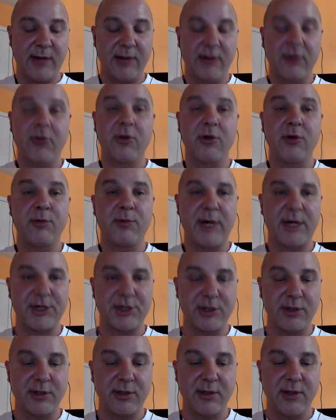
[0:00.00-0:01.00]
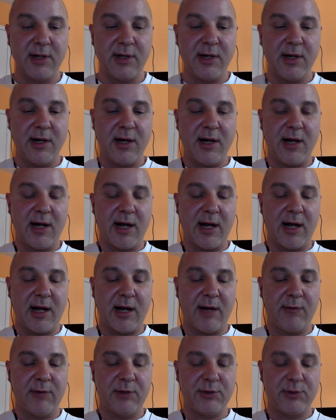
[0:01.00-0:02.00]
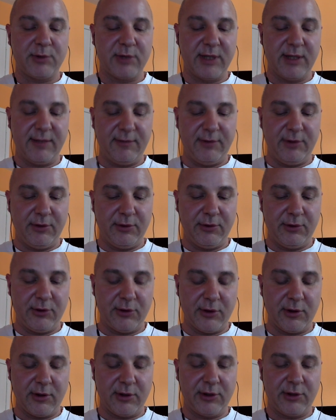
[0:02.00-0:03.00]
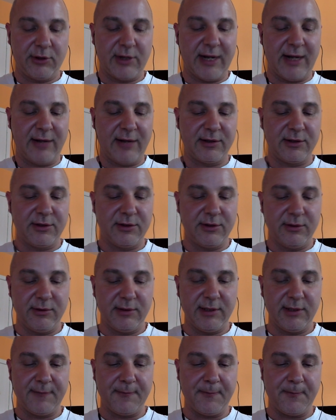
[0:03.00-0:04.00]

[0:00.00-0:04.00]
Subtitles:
current pressure, which will give you your altitude.